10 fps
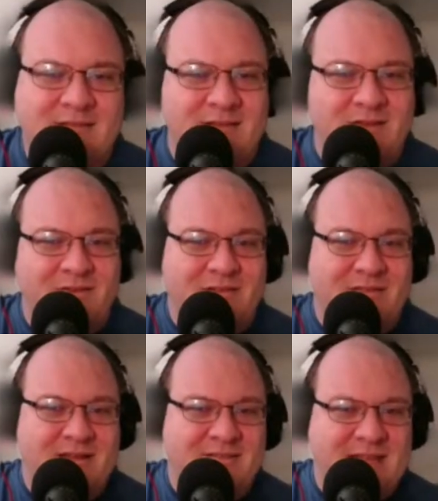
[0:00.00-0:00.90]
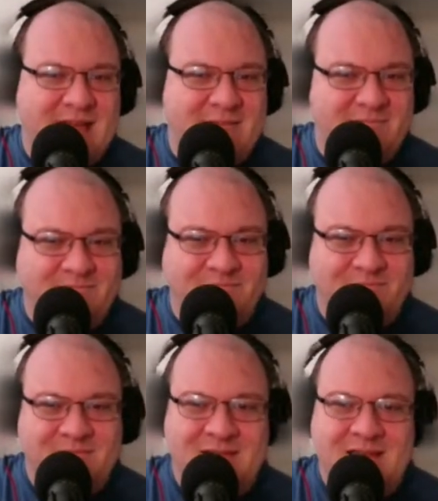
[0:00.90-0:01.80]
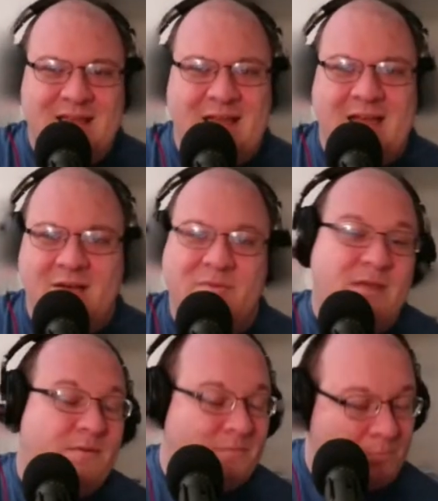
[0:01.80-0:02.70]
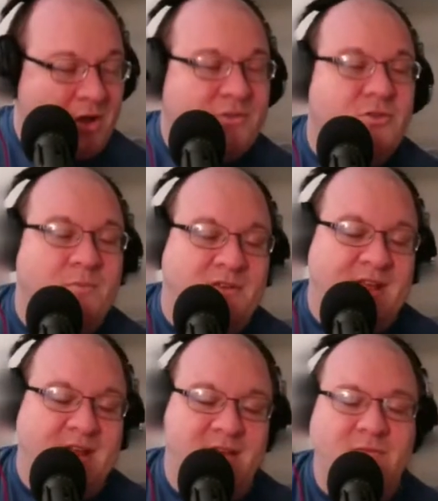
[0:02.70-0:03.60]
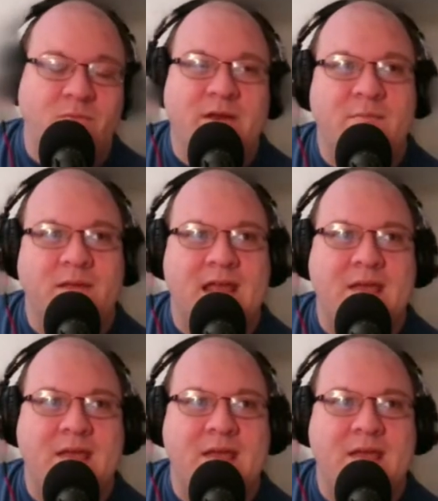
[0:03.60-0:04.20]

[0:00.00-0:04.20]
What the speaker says: So there's that. They were brought to Britannia when it